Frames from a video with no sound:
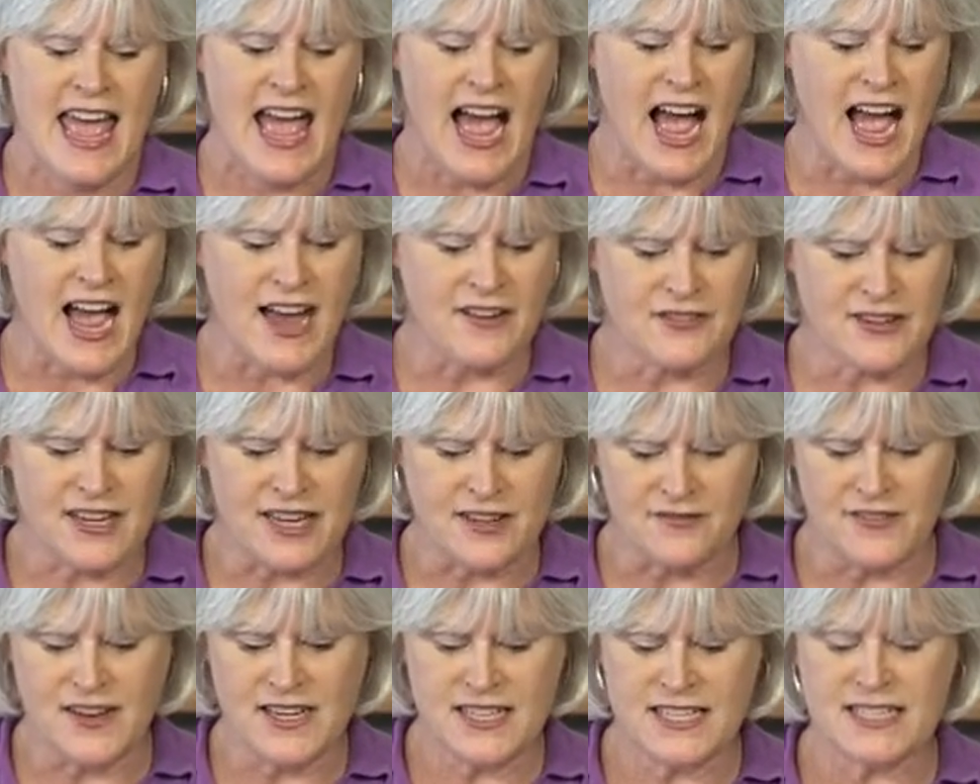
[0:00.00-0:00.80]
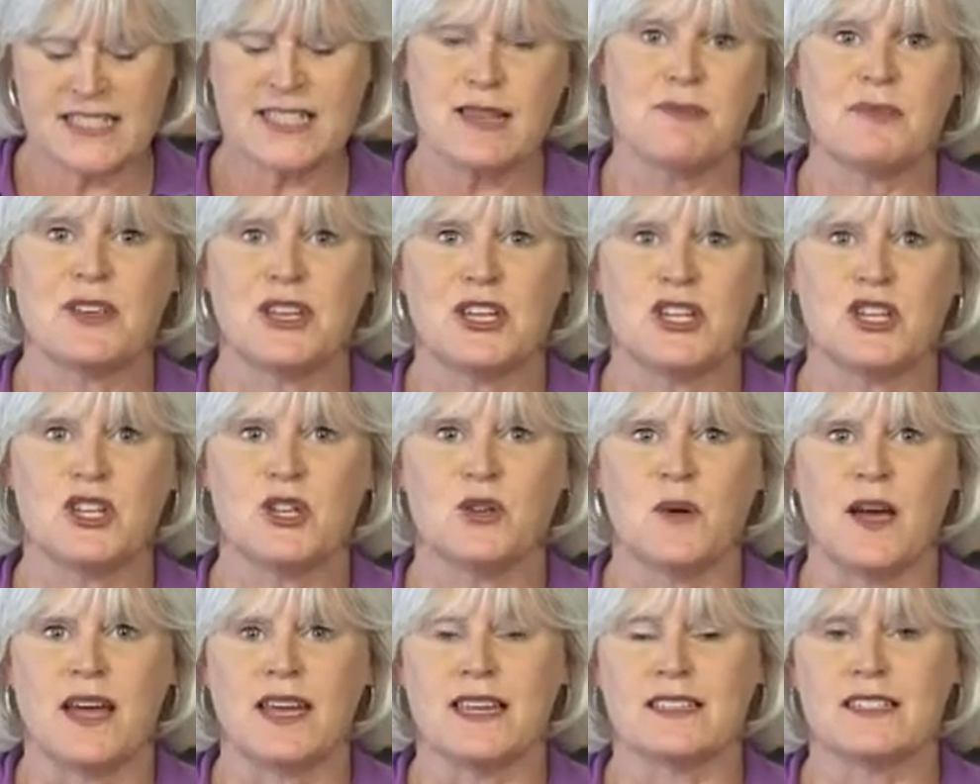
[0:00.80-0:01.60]
I've invented something
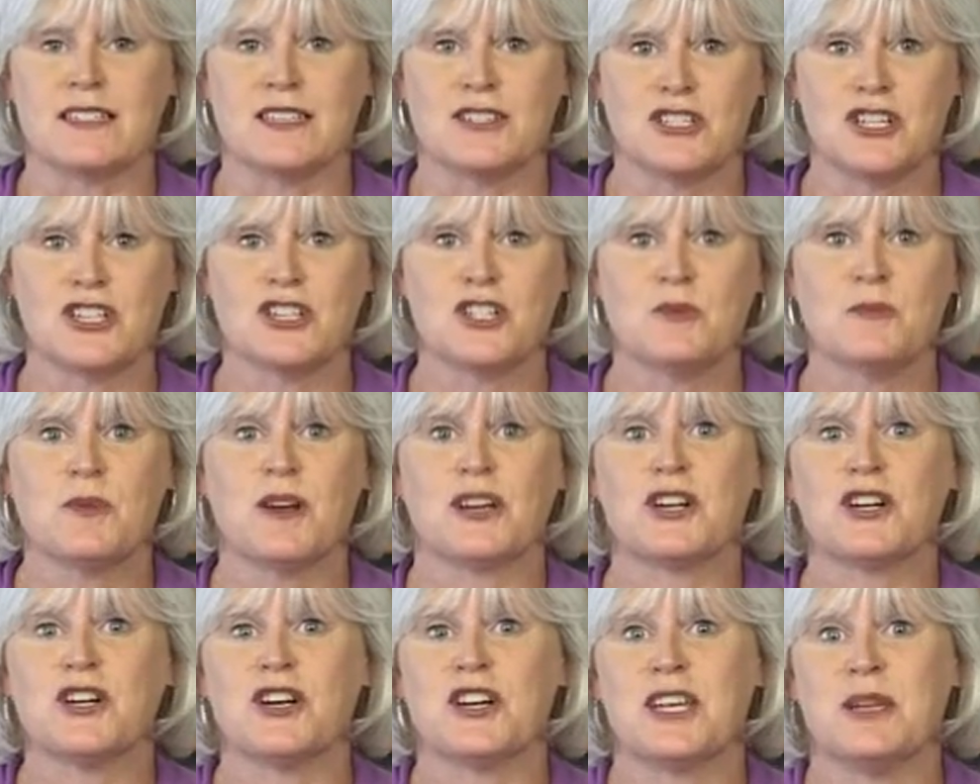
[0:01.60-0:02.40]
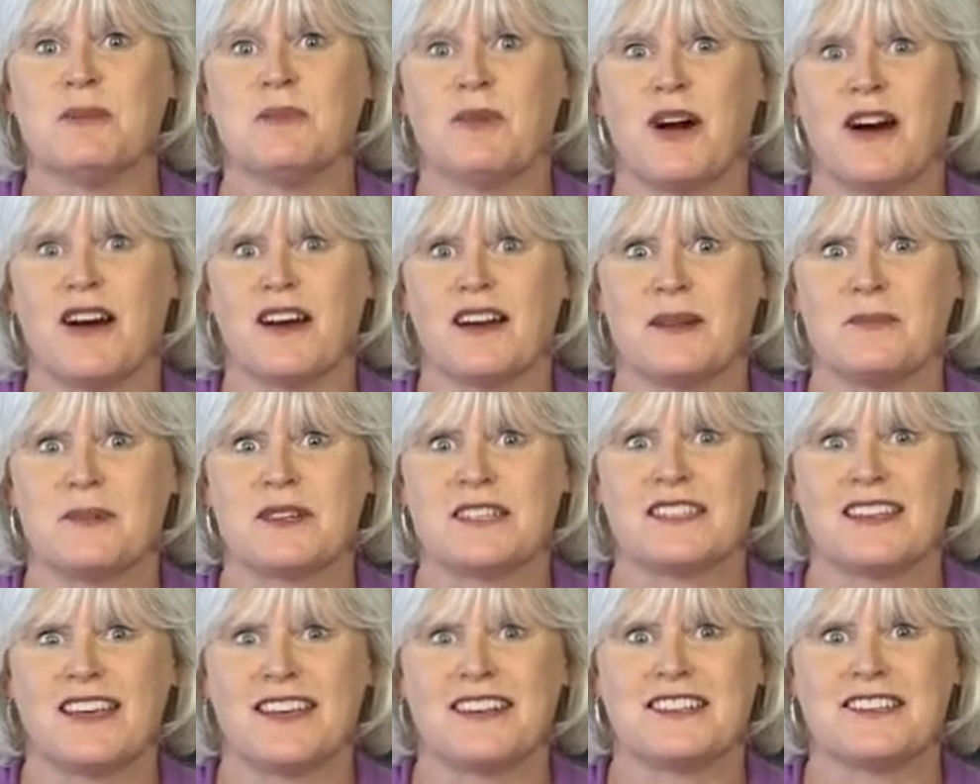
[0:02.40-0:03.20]
new and it's a gingerbread cookie bar and I'm
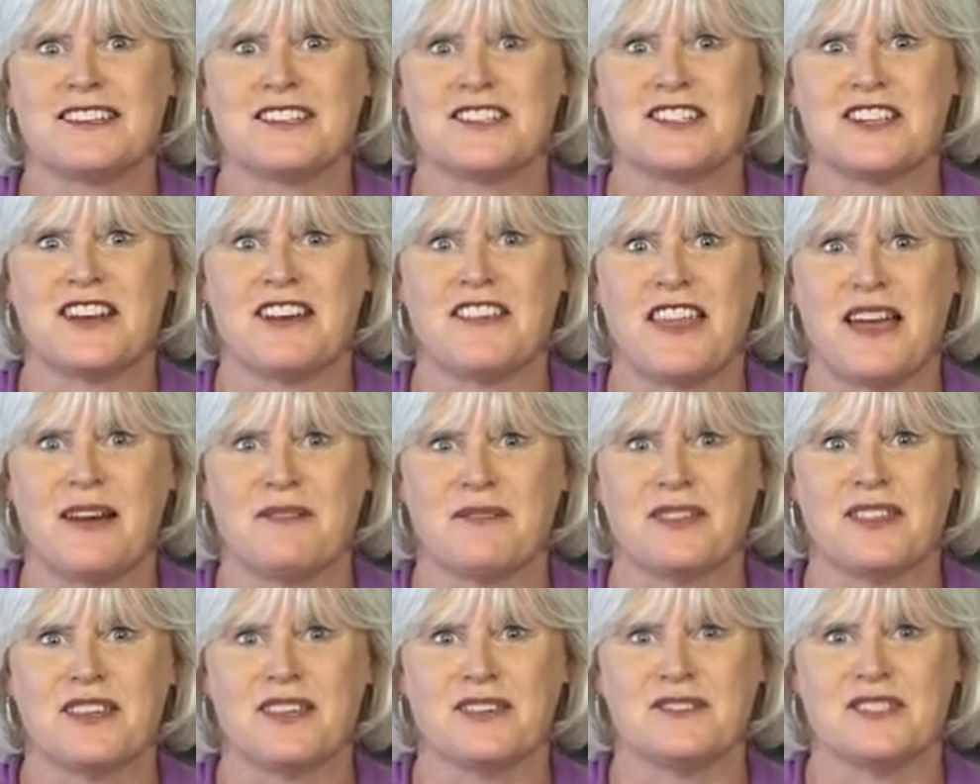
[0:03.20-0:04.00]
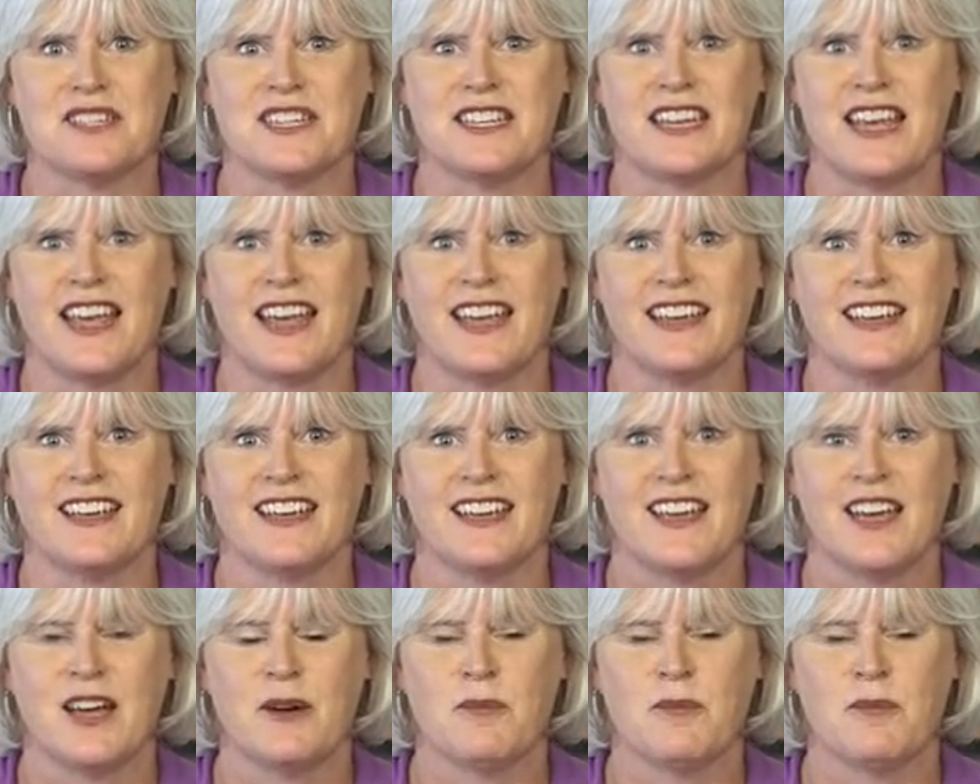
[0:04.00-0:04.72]
excited to share that with you today.